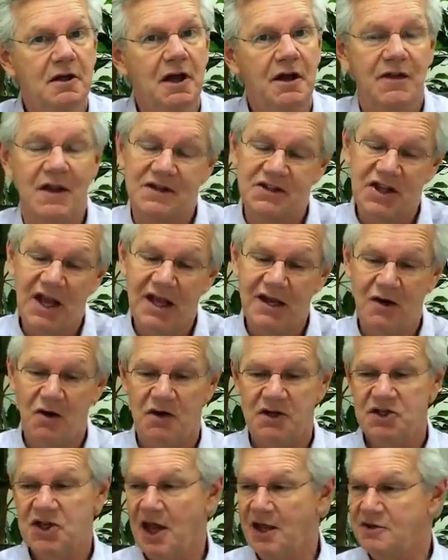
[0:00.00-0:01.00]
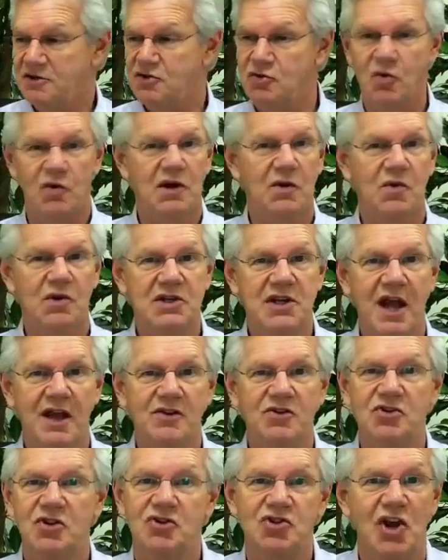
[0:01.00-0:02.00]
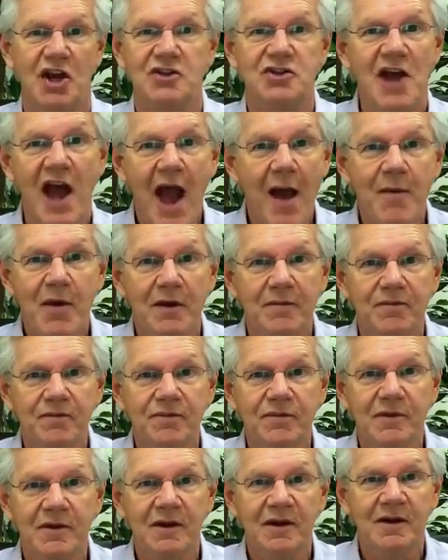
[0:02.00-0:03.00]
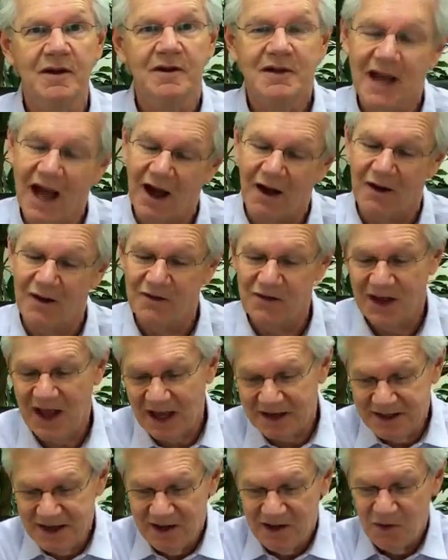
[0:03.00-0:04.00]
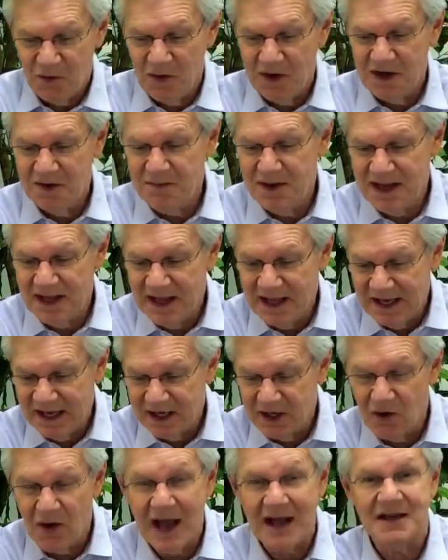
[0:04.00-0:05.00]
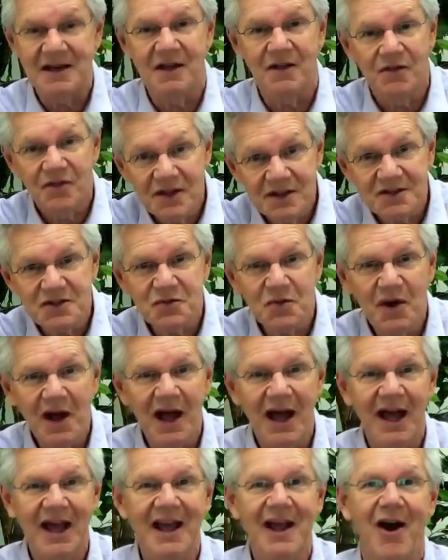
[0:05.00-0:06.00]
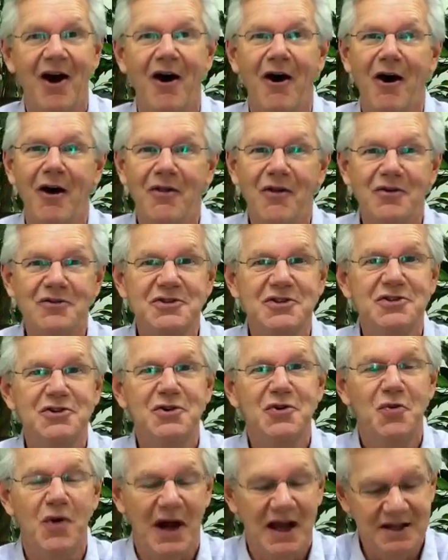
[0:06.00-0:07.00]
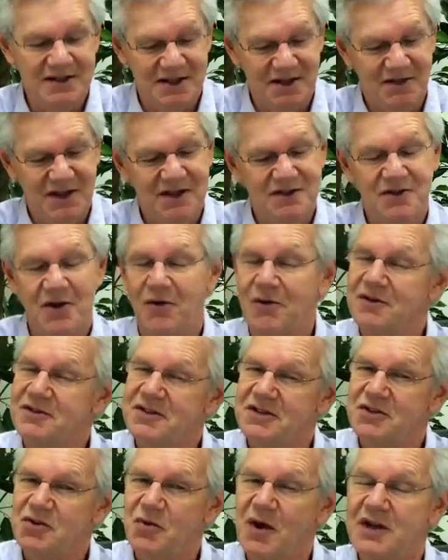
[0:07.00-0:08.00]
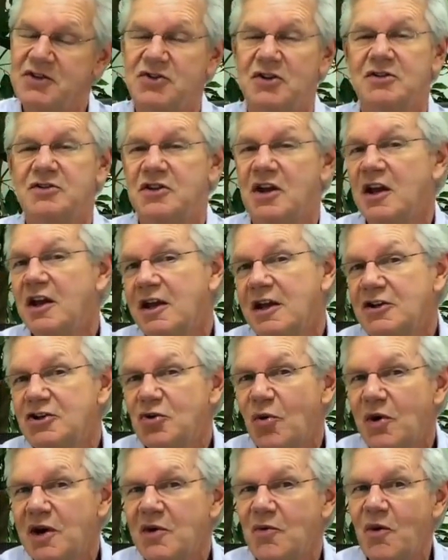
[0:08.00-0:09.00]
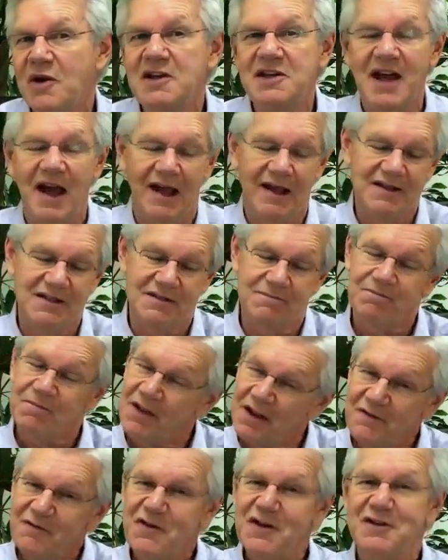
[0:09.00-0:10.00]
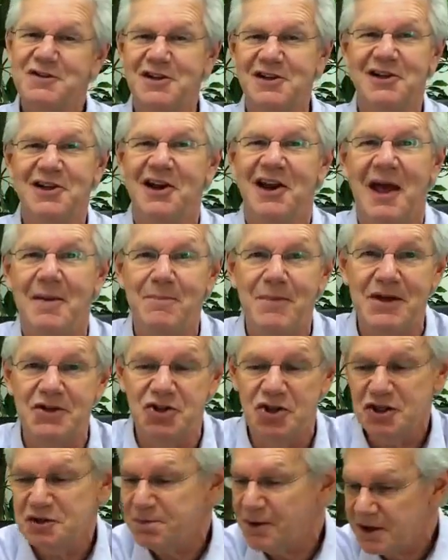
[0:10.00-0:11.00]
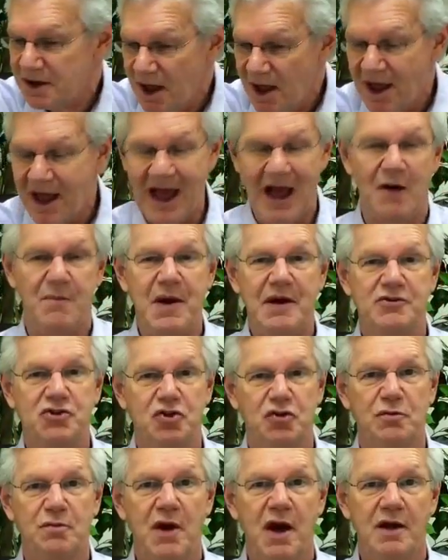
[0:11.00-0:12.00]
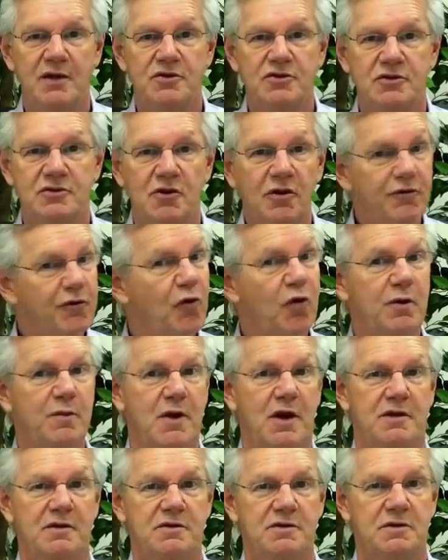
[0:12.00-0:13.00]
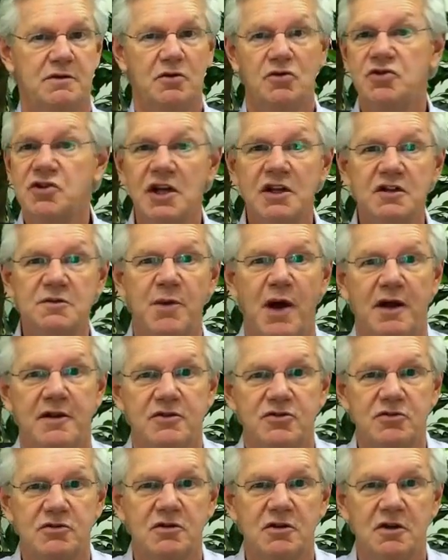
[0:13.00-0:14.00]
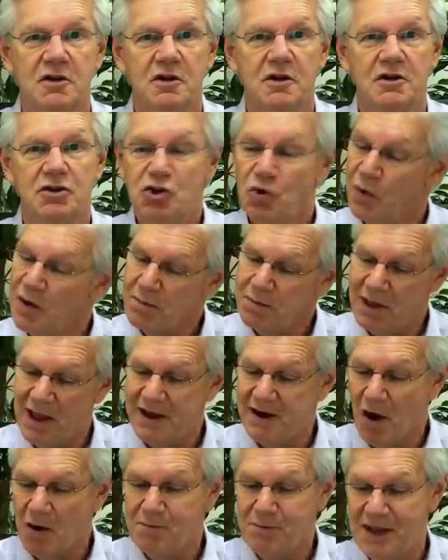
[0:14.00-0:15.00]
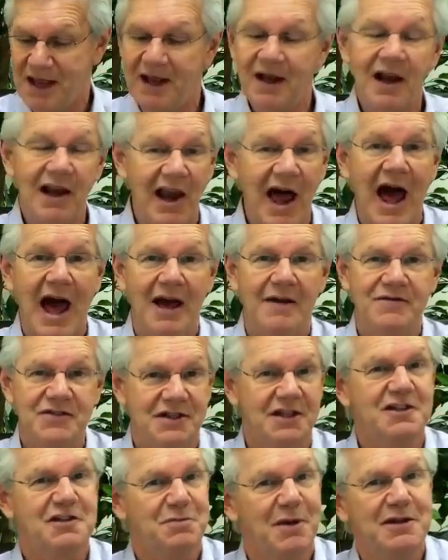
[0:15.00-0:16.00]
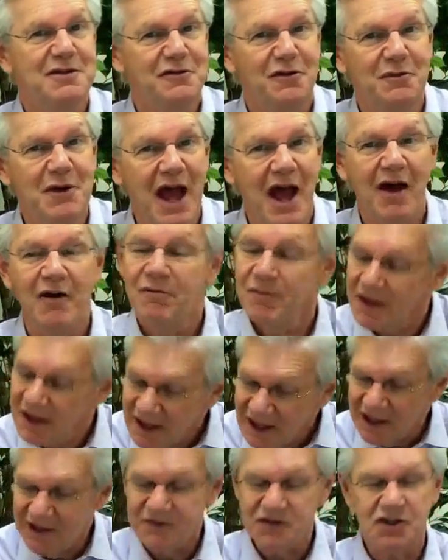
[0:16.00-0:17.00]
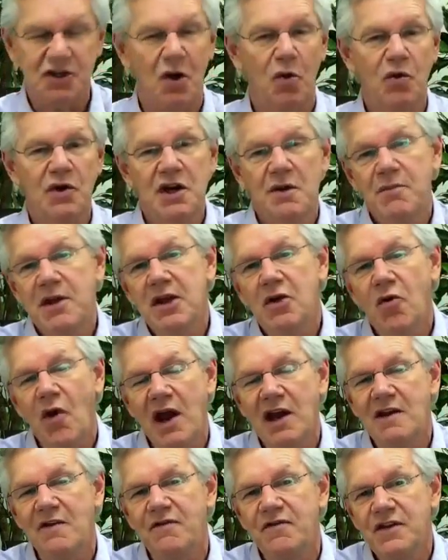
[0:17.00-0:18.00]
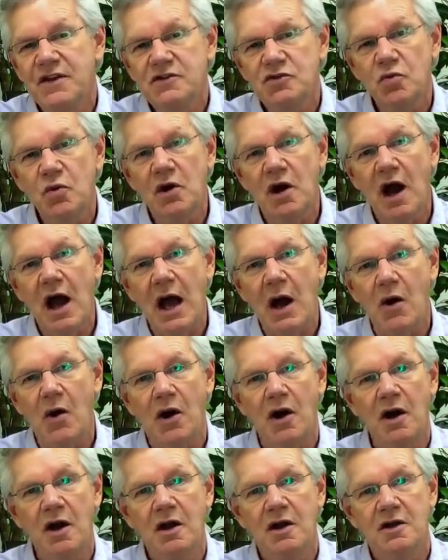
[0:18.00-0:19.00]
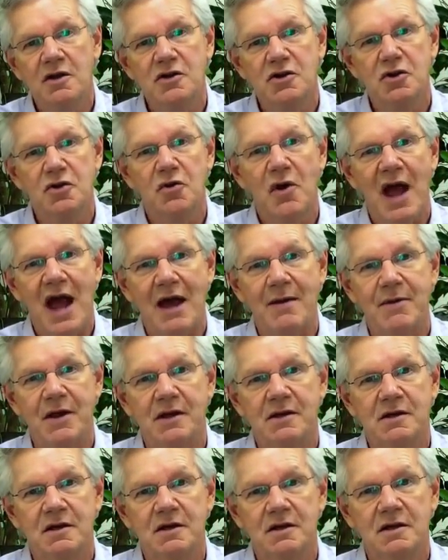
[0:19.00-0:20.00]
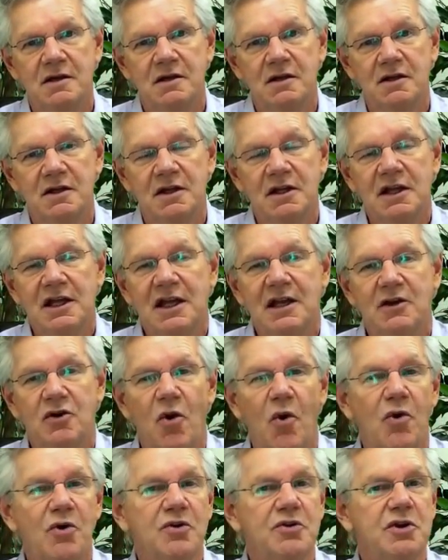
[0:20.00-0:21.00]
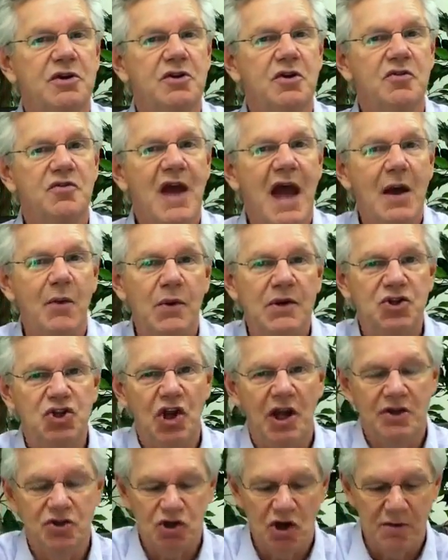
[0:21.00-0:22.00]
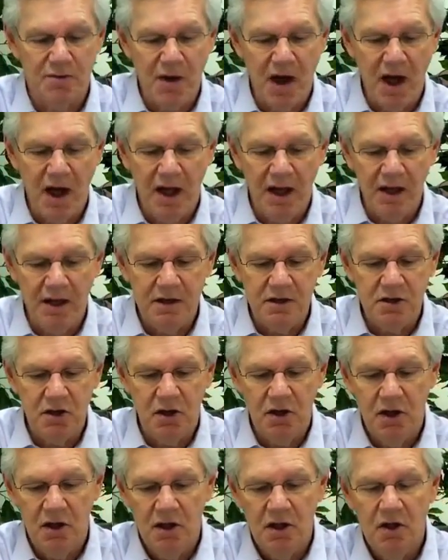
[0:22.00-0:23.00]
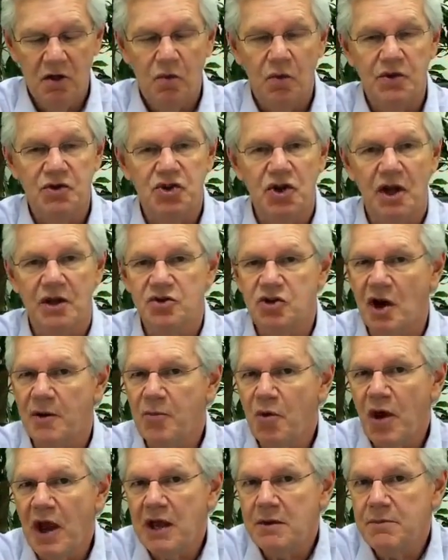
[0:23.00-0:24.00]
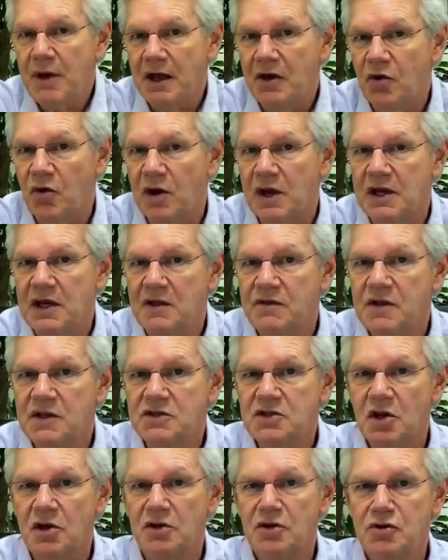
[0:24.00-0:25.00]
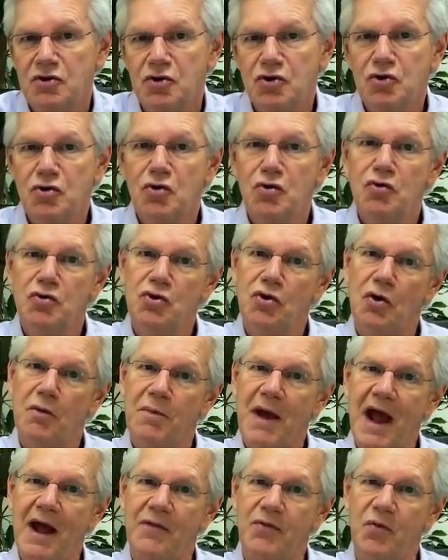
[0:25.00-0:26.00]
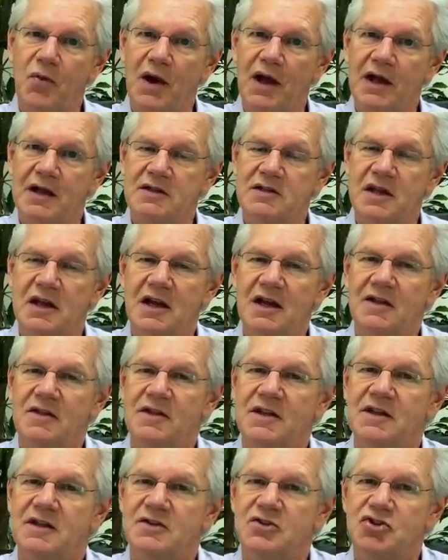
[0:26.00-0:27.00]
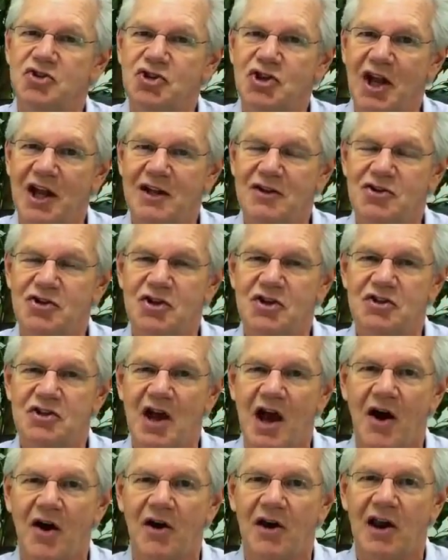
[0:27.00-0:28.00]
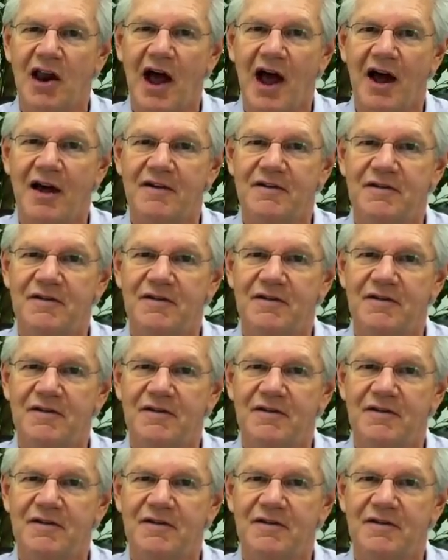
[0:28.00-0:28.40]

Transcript: And they say it only takes 21 days to change a habit. Now, the idea that we're going to be interacting this way, all those new ways in these old situations, in 21 days feels a little ambitious, but how about 2 months, or 4 months, or 6 months? Do we plan on being alive 6 months from now? If so, wouldn't it be great if this were our new habit? In order to do that, we change our mind, we change our brain by creating these new neural pathways. This changes our life.